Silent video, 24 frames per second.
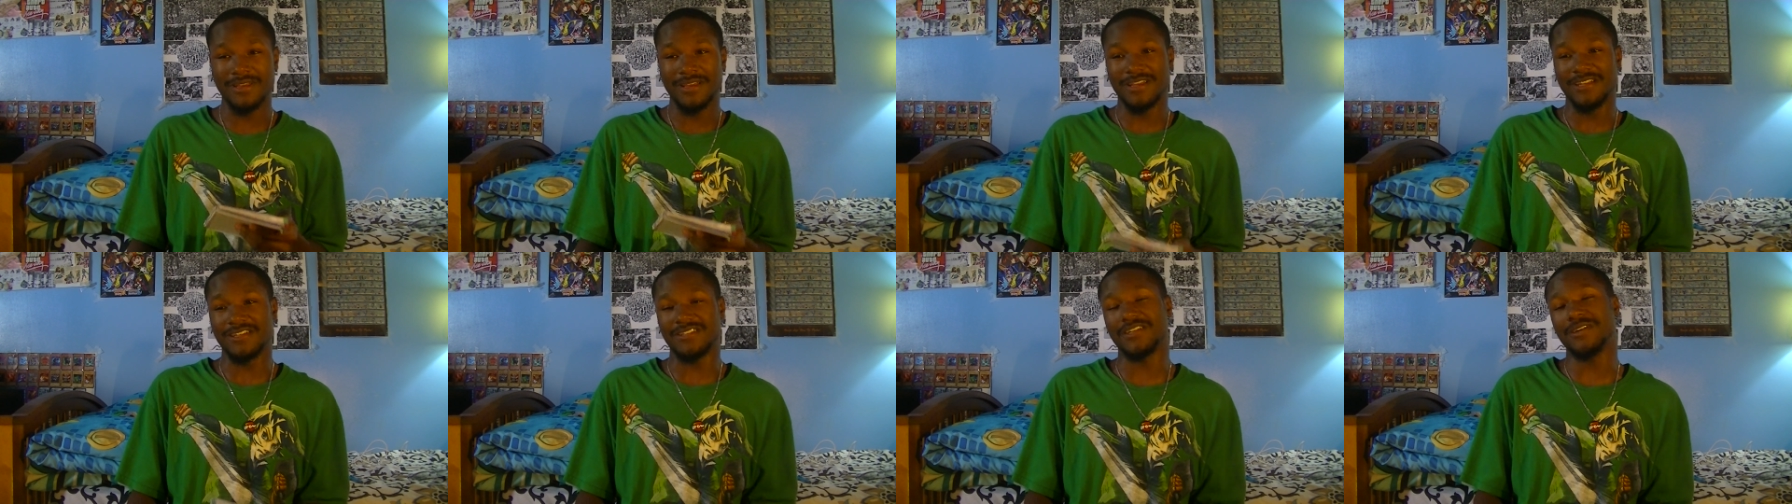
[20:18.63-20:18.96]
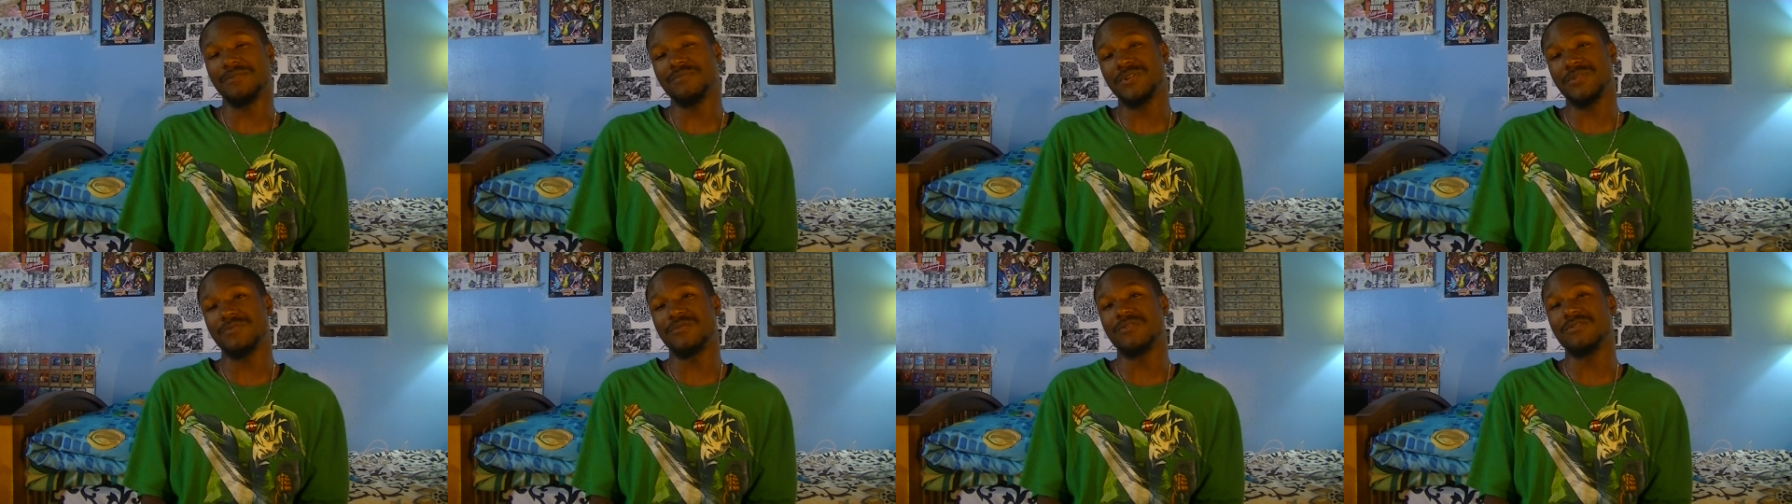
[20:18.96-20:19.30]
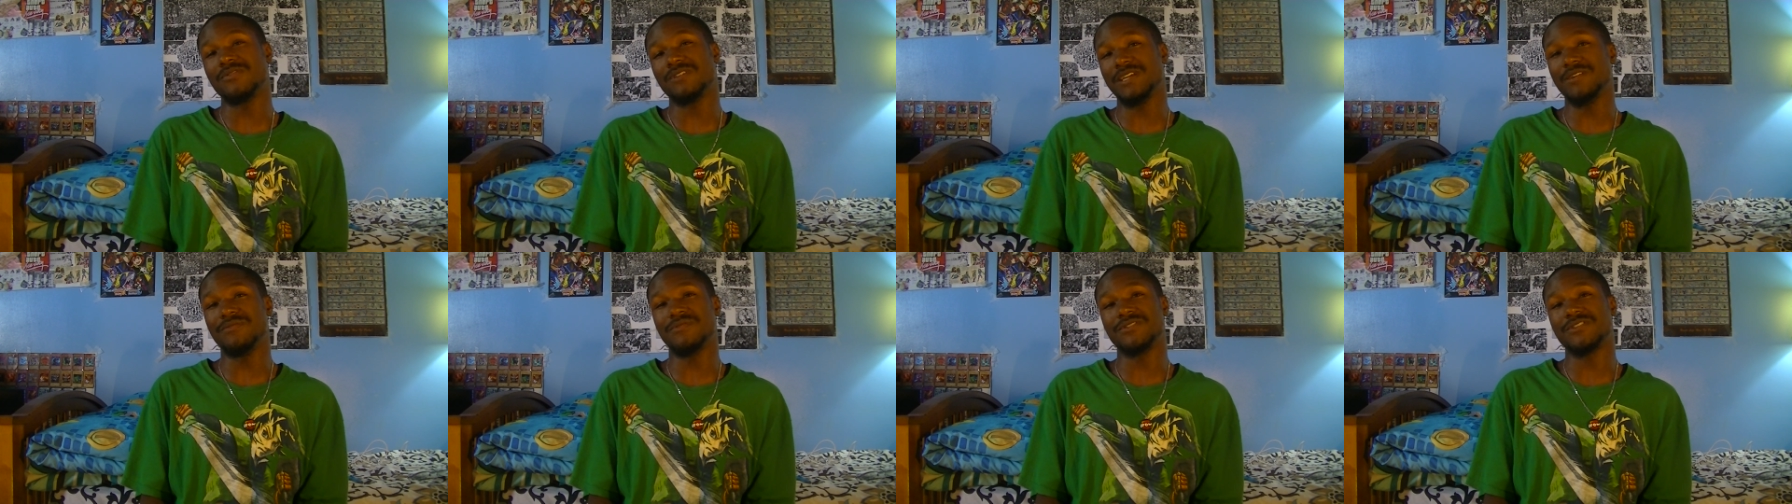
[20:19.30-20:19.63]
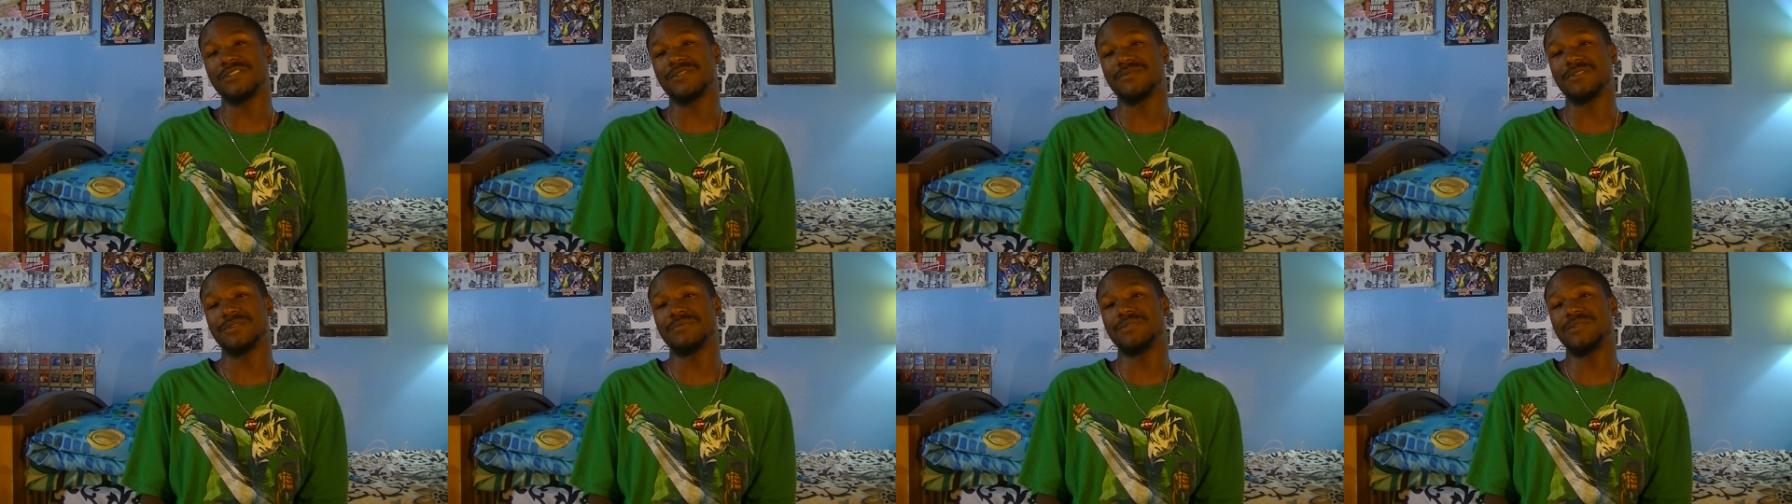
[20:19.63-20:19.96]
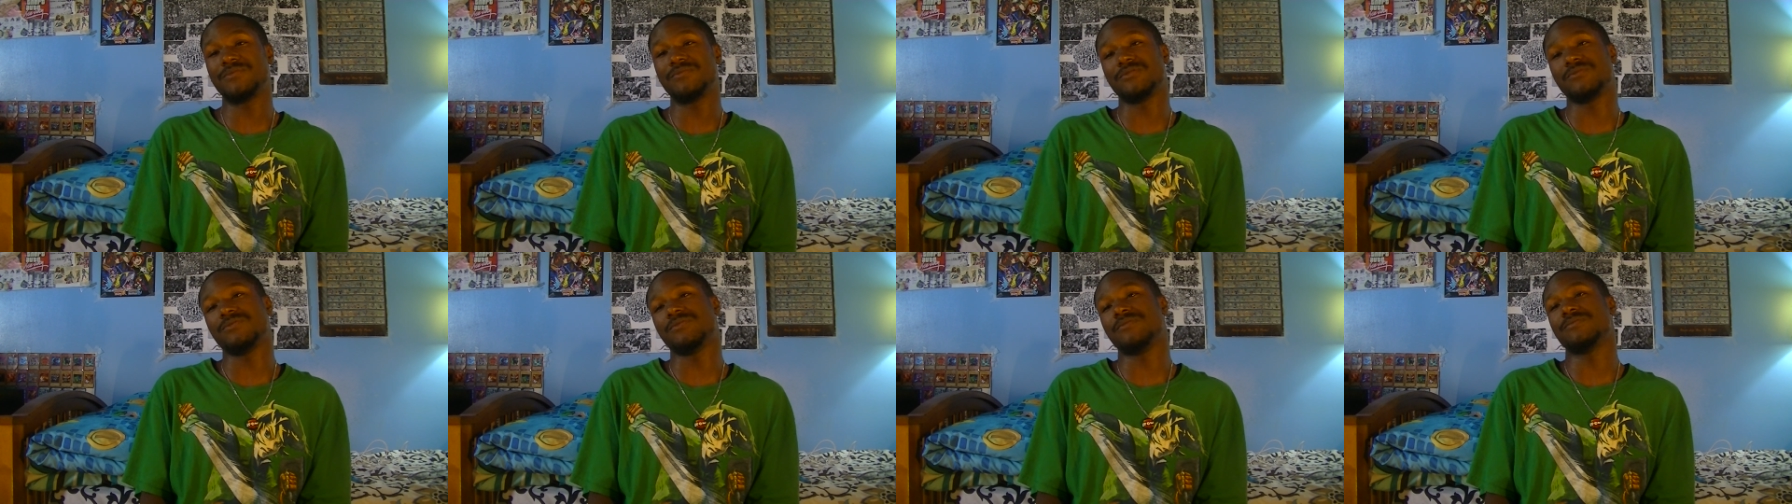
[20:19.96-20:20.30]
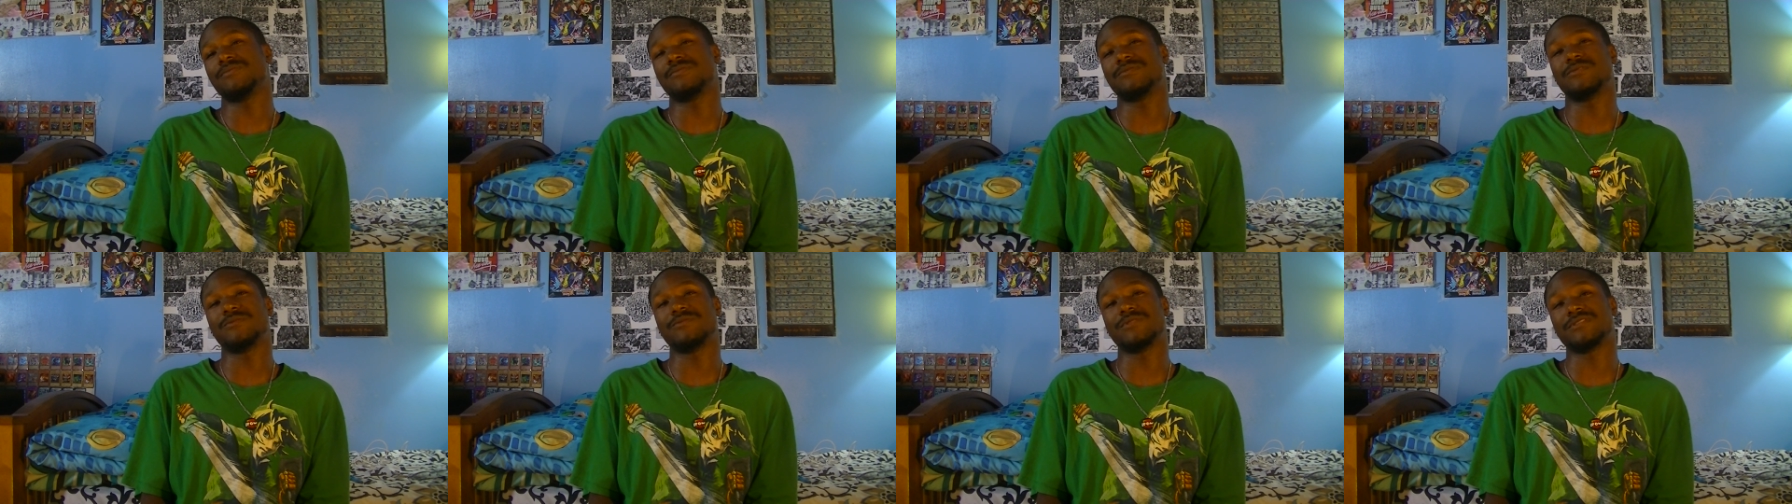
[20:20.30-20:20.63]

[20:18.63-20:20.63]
And some people, even some of the people who